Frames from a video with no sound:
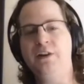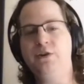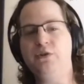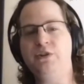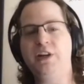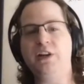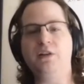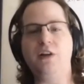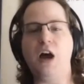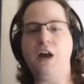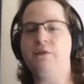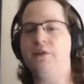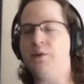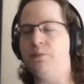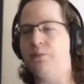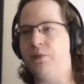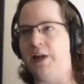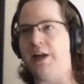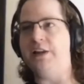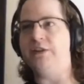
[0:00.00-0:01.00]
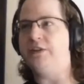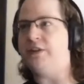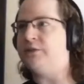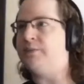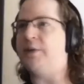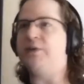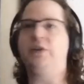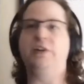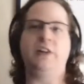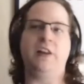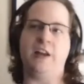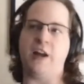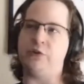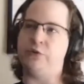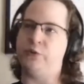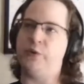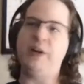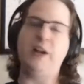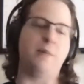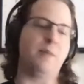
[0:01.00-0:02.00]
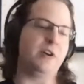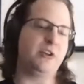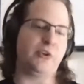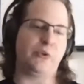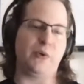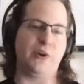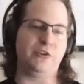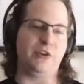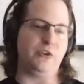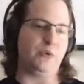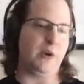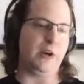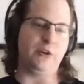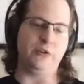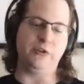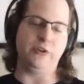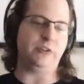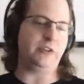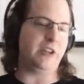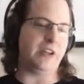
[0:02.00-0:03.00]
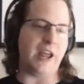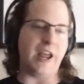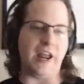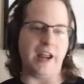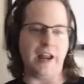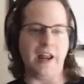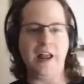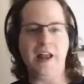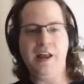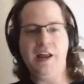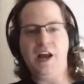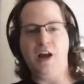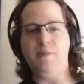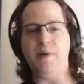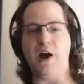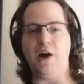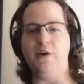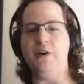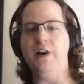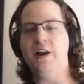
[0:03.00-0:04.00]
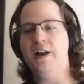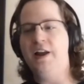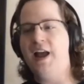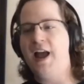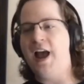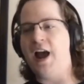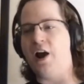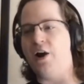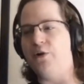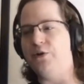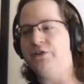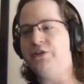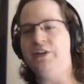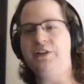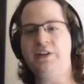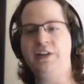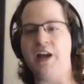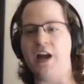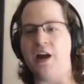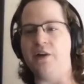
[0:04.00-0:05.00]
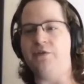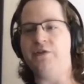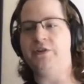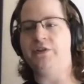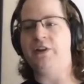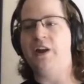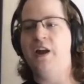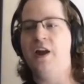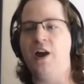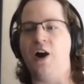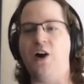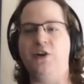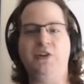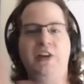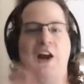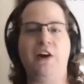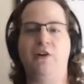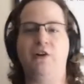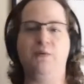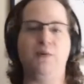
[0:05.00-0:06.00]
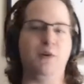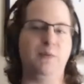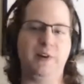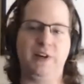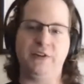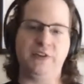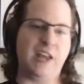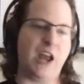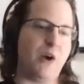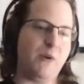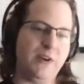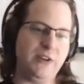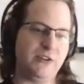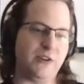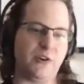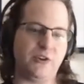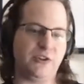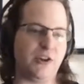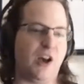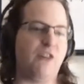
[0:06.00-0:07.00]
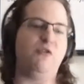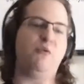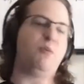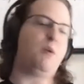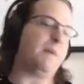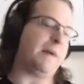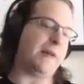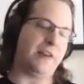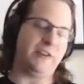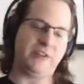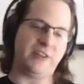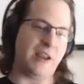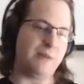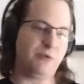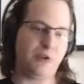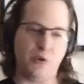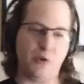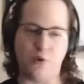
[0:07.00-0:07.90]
And you see a lot of complaints, especially like I was reading a bunch of threads on Twitter just today about how CTFs are terrible because they always are solvable by the same